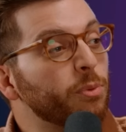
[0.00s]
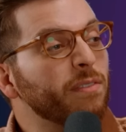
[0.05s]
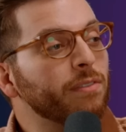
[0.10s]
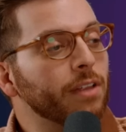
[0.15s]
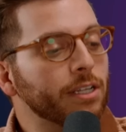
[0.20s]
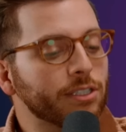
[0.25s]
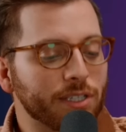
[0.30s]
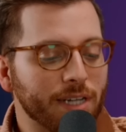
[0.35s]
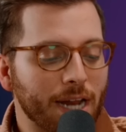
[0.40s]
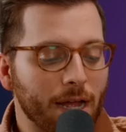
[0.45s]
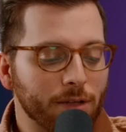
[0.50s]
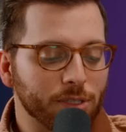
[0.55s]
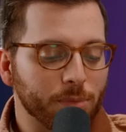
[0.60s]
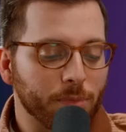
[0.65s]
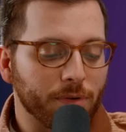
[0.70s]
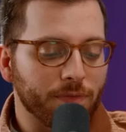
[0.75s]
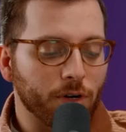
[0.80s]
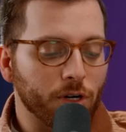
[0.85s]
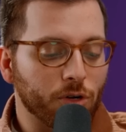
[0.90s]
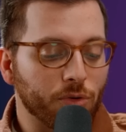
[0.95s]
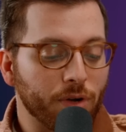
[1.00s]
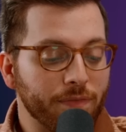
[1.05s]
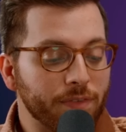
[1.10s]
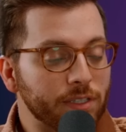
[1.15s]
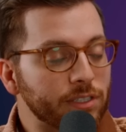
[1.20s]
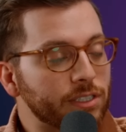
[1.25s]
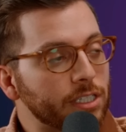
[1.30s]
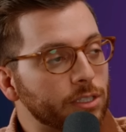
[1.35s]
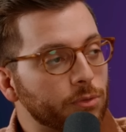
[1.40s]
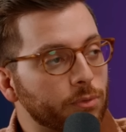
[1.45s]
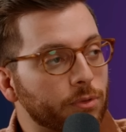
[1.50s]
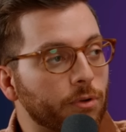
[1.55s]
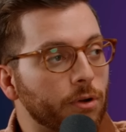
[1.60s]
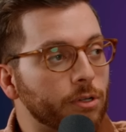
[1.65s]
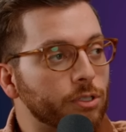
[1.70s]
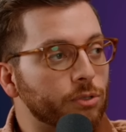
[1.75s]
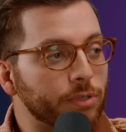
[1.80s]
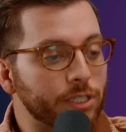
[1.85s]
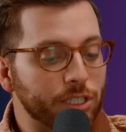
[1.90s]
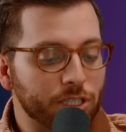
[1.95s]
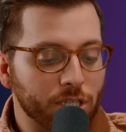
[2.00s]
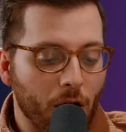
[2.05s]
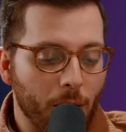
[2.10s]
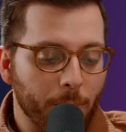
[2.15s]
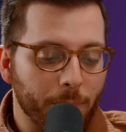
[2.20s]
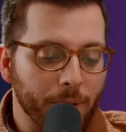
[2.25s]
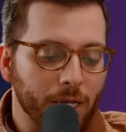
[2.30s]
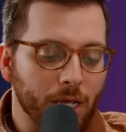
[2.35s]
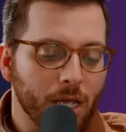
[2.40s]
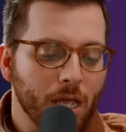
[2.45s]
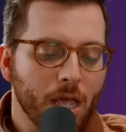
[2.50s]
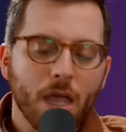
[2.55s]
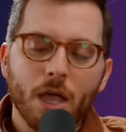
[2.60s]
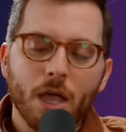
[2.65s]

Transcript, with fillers: So we've listed out some of our grievances with grocery shopping.